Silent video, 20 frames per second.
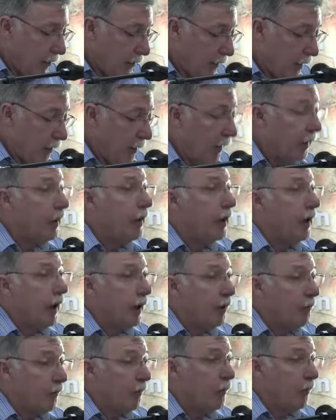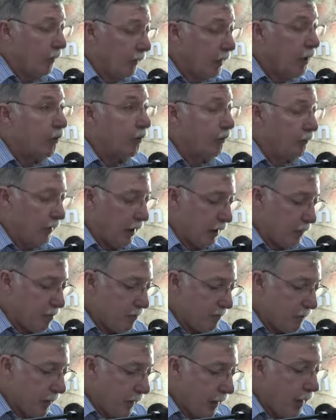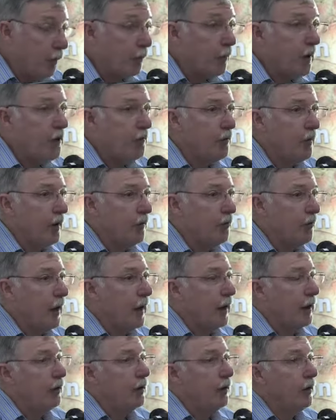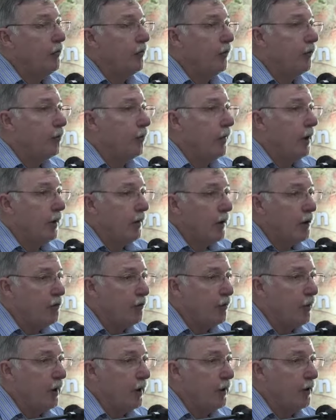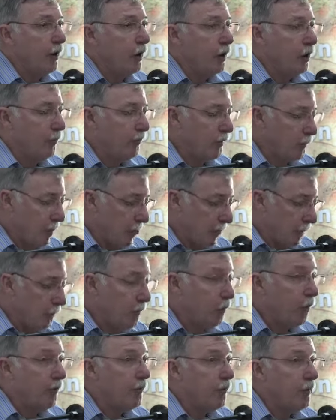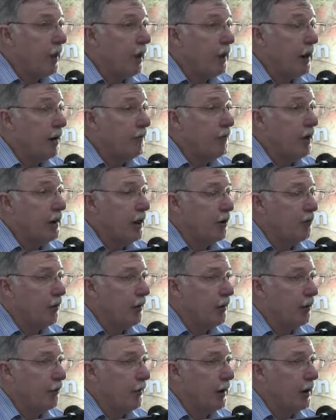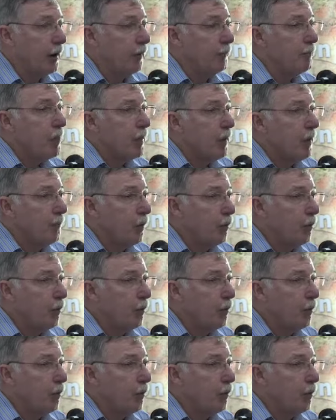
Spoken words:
than the litter effect. And the reason I say it is that in these dry times you often don't have any litter on the ground.